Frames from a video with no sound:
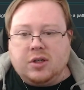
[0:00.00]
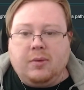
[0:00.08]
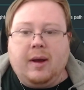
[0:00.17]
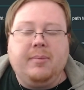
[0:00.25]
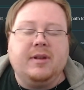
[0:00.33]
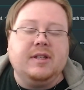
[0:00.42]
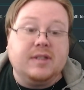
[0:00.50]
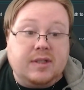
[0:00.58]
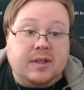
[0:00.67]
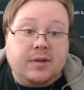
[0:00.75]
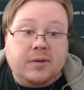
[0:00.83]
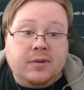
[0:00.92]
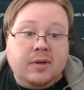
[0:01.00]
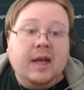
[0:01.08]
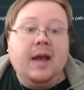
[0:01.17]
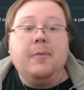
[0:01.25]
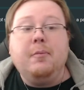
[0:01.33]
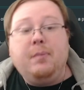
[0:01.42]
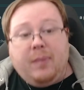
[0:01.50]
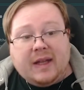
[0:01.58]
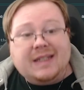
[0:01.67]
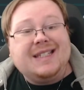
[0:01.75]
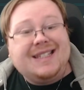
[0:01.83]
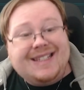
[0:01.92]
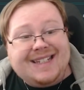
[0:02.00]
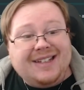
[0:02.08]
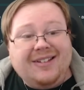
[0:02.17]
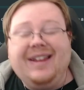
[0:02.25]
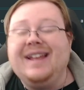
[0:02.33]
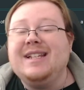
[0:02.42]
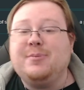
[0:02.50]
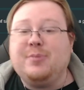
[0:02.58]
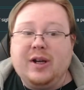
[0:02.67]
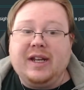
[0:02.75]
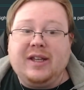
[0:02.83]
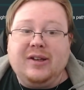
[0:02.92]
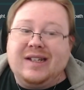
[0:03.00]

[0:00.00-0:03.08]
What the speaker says: weapons do, but still, it's pretty good.